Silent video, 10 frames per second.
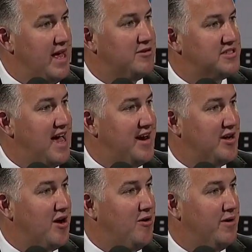else got
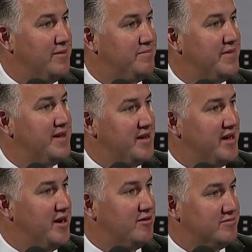it going,
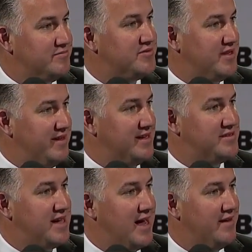you know,
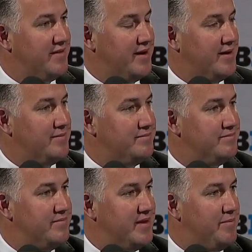that's kind of the
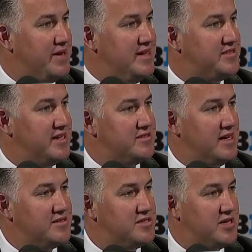the piece that
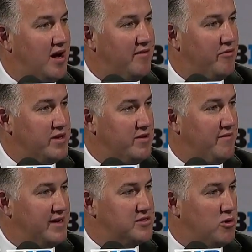that's tough when you
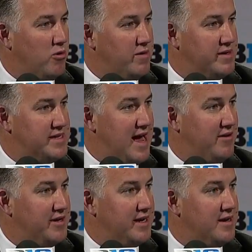have that scoring
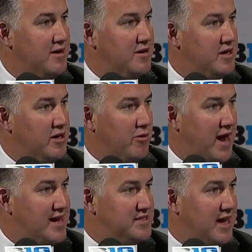mentality. You know, when
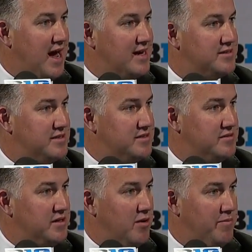Isaac Haas
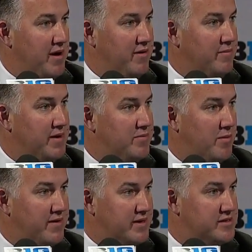is, you know, burying people
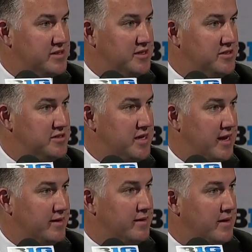by the concession
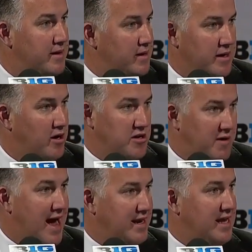stand, you know, you
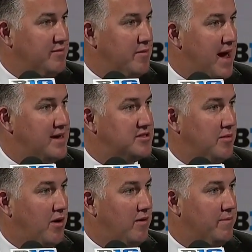got to get him the
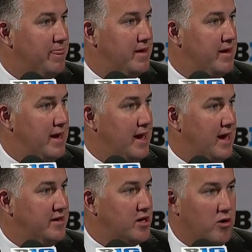basketball
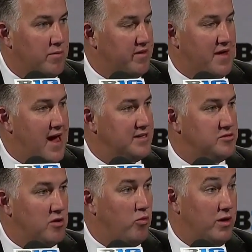and Dakota Mathias
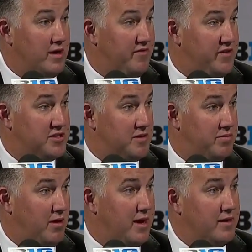was a really efficient
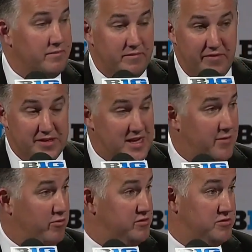player. Vince
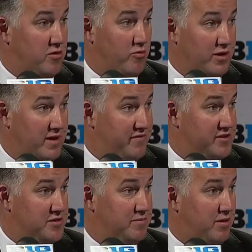Edwards was a really
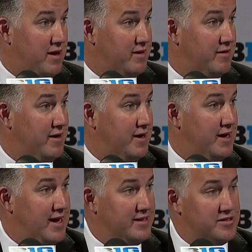efficient player,
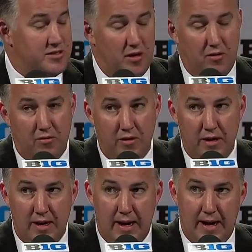and so.
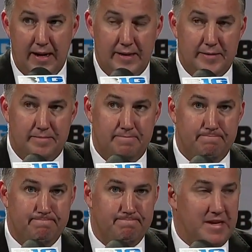Um,
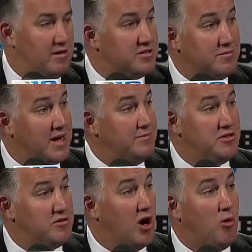you know, sometimes
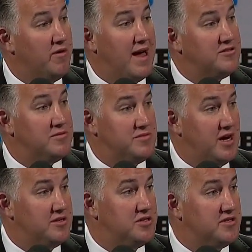you go without some
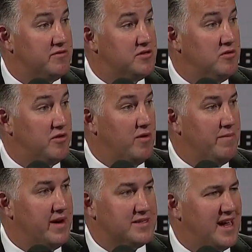touches for two, three
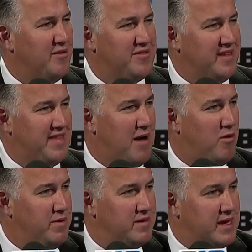minutes. I don't think that
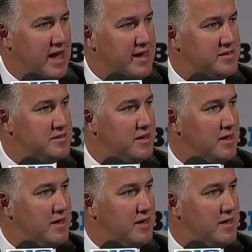will be the case